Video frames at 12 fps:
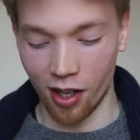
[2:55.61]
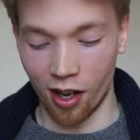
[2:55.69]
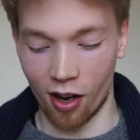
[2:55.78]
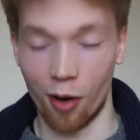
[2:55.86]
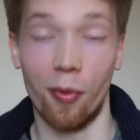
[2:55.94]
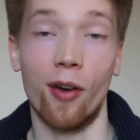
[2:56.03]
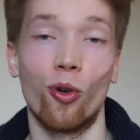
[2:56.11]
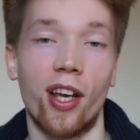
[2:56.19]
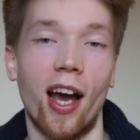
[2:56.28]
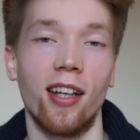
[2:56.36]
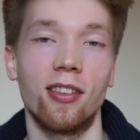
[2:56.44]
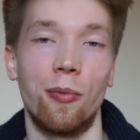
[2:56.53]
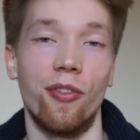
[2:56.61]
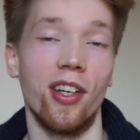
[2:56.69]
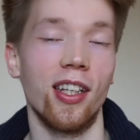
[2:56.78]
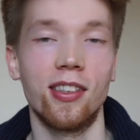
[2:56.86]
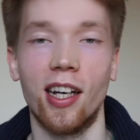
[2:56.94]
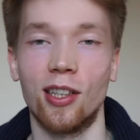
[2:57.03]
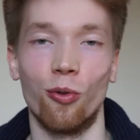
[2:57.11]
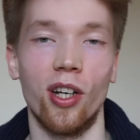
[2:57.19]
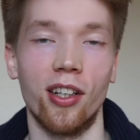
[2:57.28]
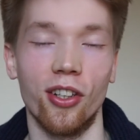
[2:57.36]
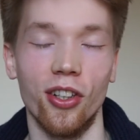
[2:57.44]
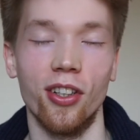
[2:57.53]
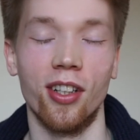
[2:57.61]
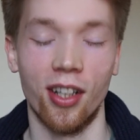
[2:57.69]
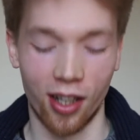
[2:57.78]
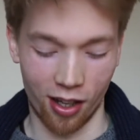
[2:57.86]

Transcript: I've already had some of it, it tastes really good,